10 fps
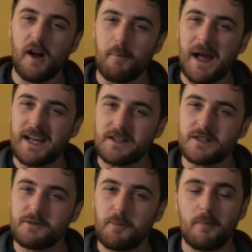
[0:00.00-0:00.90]

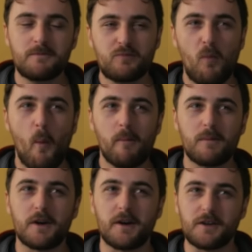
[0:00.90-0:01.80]
paste,
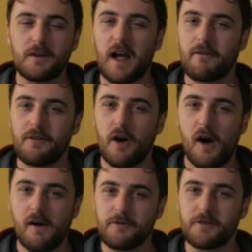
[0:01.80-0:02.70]
but you have the
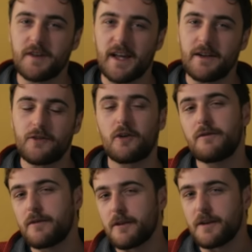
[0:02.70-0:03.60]
aftertaste
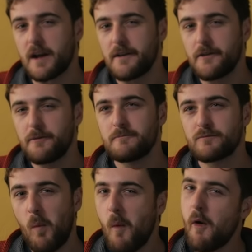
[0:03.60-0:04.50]
of the nuts
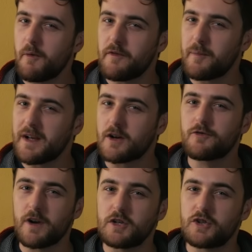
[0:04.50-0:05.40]
with a bit of
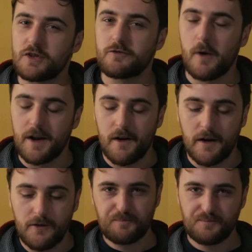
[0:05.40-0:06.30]
crunch. It's quite
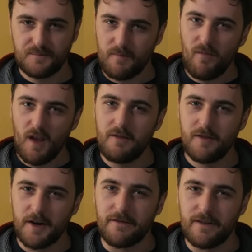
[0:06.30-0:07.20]
nice,
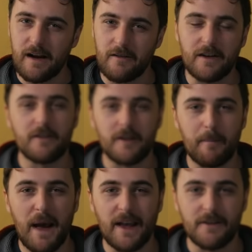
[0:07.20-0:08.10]
very floury, very
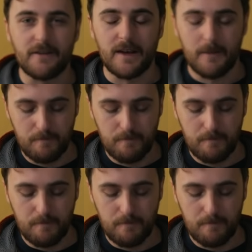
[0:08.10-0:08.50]
pasty.